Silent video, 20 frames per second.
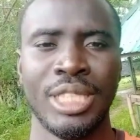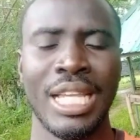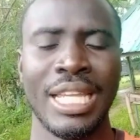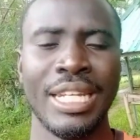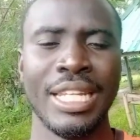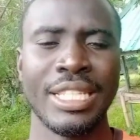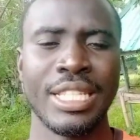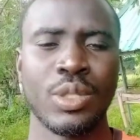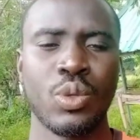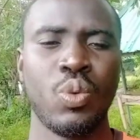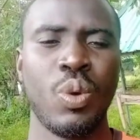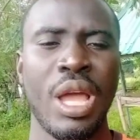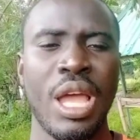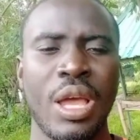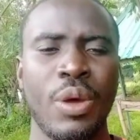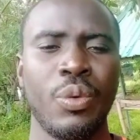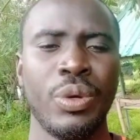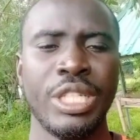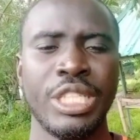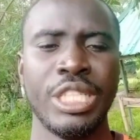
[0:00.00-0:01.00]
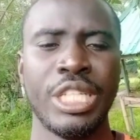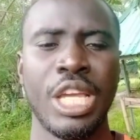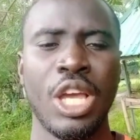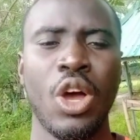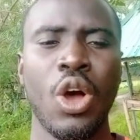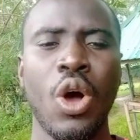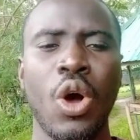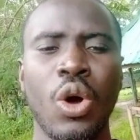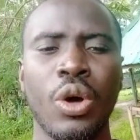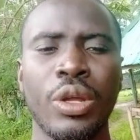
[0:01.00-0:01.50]
that this is where we
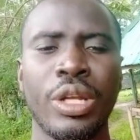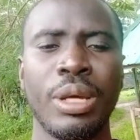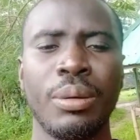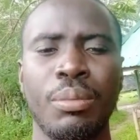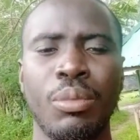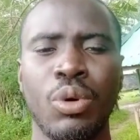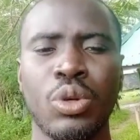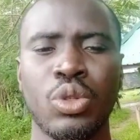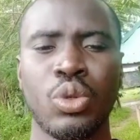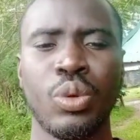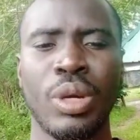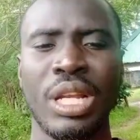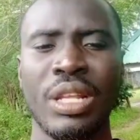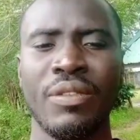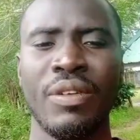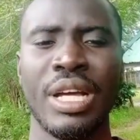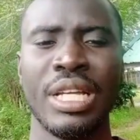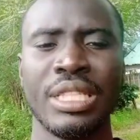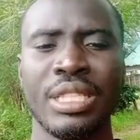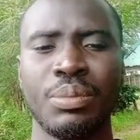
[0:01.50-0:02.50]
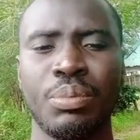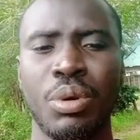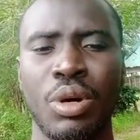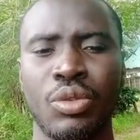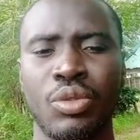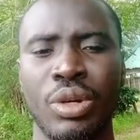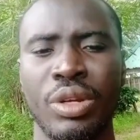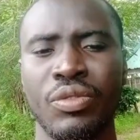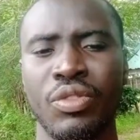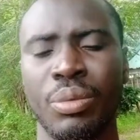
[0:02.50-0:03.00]
share all the most relevant
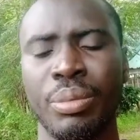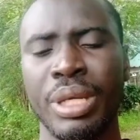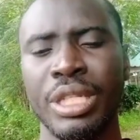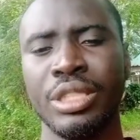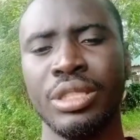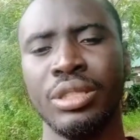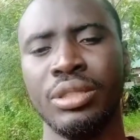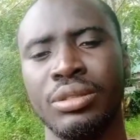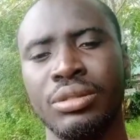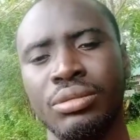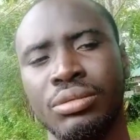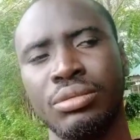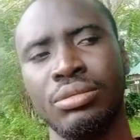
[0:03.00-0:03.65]
pottery information.